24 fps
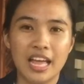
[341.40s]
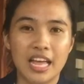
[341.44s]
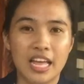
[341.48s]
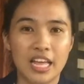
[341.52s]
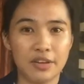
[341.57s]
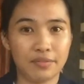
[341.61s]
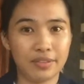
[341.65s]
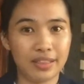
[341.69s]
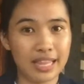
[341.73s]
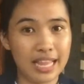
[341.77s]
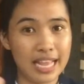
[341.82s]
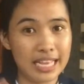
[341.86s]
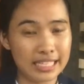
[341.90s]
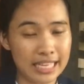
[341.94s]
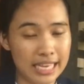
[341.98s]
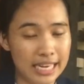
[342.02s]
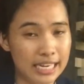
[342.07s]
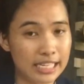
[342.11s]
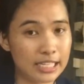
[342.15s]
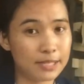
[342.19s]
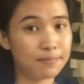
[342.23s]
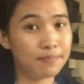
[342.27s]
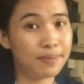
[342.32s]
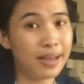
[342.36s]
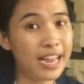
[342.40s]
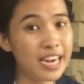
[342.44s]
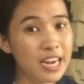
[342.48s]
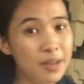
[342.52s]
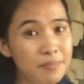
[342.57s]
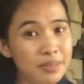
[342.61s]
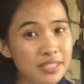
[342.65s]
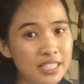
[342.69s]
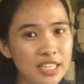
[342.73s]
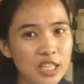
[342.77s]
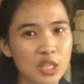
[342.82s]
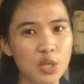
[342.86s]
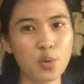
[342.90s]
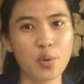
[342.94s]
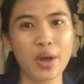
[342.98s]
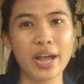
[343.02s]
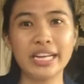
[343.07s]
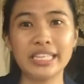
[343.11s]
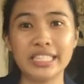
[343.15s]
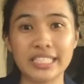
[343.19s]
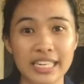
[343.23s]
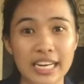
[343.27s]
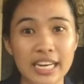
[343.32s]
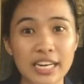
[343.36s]
If at least in this pandemic
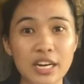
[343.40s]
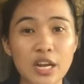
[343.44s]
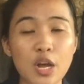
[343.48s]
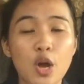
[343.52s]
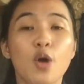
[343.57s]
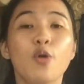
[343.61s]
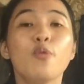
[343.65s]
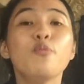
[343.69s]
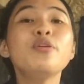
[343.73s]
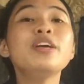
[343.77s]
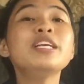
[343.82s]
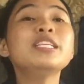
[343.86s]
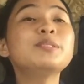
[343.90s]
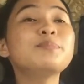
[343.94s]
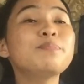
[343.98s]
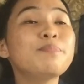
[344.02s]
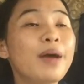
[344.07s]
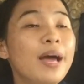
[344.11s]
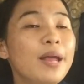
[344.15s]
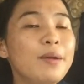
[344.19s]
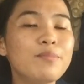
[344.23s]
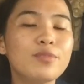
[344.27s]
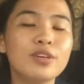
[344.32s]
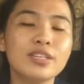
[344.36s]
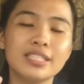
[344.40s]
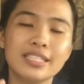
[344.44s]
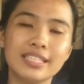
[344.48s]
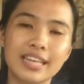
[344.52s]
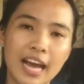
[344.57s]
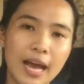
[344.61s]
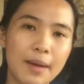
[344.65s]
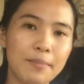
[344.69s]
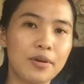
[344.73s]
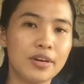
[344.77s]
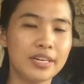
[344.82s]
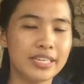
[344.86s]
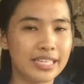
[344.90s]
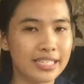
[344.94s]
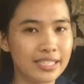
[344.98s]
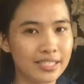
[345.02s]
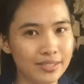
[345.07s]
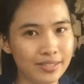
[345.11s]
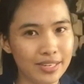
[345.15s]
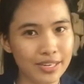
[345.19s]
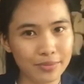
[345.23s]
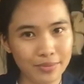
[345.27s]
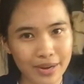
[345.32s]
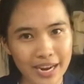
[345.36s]
situation, we spend more time on the
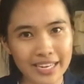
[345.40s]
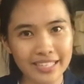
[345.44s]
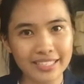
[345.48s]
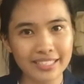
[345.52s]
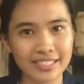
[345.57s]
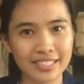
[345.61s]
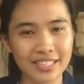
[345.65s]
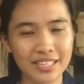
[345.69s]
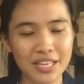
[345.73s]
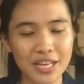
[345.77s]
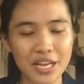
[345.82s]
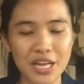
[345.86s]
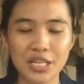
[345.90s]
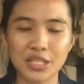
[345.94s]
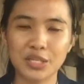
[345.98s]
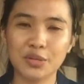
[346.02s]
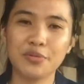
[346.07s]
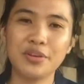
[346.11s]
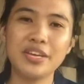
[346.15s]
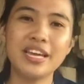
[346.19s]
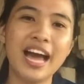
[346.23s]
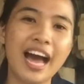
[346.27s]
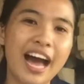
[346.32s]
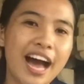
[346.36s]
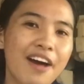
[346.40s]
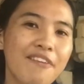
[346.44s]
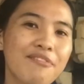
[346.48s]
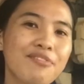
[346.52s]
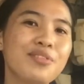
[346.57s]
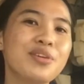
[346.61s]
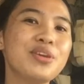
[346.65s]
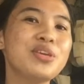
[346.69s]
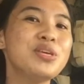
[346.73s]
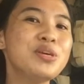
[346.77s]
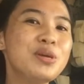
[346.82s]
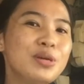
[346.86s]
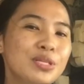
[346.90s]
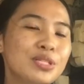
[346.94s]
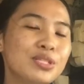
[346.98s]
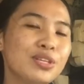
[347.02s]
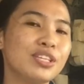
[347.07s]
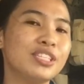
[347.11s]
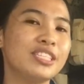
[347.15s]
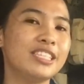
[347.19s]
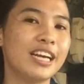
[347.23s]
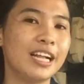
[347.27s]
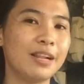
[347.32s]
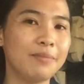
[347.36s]
internet, right? So you have to use
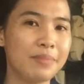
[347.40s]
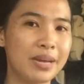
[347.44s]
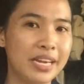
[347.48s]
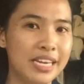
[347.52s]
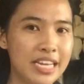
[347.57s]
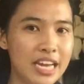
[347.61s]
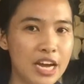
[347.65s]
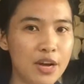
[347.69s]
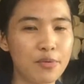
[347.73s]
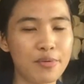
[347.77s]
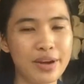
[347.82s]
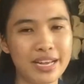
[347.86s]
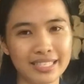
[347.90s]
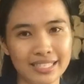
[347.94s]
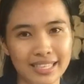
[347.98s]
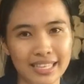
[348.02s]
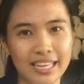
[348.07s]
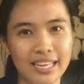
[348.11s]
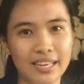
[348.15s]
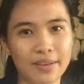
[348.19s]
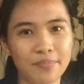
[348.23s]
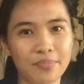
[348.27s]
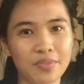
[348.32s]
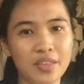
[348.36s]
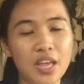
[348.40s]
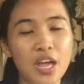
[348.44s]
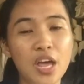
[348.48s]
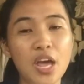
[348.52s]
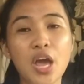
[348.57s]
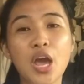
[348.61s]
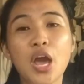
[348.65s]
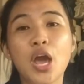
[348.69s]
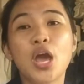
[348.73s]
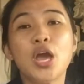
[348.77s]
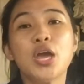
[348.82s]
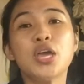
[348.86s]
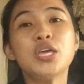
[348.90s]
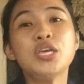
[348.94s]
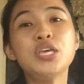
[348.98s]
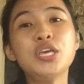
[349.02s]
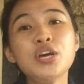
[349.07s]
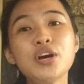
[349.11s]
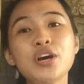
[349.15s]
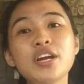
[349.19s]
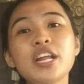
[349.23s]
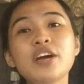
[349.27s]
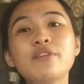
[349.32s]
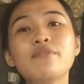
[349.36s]
social media wisely.
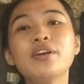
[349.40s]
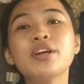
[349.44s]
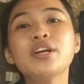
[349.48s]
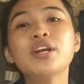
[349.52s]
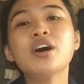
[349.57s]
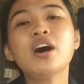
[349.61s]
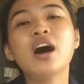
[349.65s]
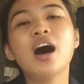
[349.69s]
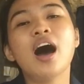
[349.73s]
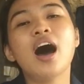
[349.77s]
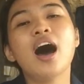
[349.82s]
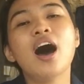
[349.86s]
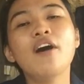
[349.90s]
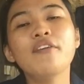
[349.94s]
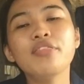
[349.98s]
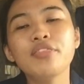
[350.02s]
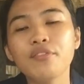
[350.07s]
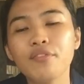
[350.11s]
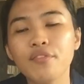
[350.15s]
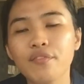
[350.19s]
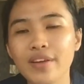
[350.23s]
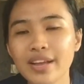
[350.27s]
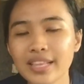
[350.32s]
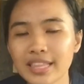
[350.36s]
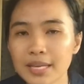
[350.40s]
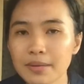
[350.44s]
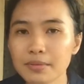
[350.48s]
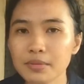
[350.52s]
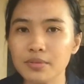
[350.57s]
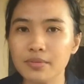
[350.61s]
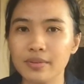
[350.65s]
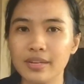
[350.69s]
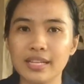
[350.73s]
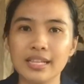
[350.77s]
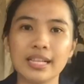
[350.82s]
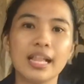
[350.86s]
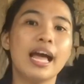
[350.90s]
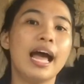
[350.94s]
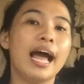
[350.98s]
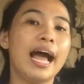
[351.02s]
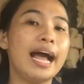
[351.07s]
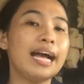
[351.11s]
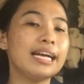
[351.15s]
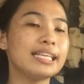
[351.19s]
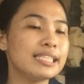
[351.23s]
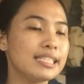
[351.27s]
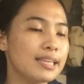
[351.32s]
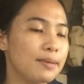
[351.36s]
You never know how the victims will
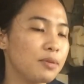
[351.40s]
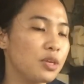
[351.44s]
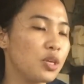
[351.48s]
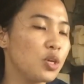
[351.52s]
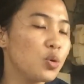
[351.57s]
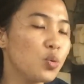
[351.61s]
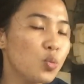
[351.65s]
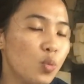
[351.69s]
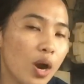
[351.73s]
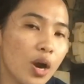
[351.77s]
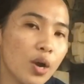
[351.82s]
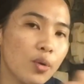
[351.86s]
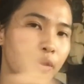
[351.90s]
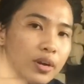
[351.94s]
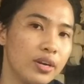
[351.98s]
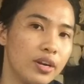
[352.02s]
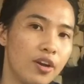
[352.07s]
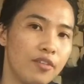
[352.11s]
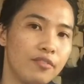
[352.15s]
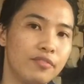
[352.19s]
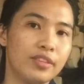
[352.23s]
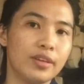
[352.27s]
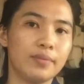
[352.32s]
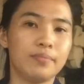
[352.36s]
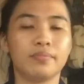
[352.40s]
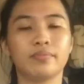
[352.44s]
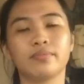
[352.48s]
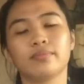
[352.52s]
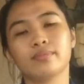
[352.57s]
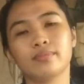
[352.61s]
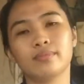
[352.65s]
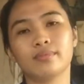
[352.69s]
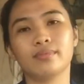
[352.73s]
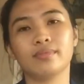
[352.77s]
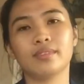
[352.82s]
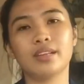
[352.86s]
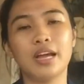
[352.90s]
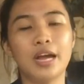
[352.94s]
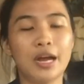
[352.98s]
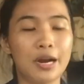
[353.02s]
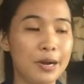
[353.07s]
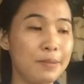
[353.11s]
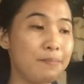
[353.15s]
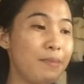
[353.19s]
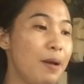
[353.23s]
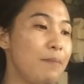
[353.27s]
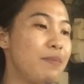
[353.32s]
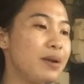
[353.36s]
accept you are one of them.
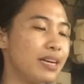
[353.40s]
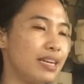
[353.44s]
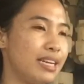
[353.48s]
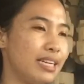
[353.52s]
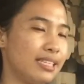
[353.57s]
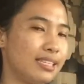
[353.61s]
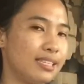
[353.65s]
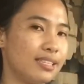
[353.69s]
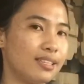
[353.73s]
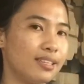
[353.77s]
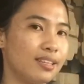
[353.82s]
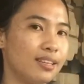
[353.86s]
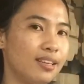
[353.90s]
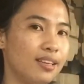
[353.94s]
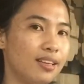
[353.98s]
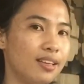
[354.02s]
Remember this,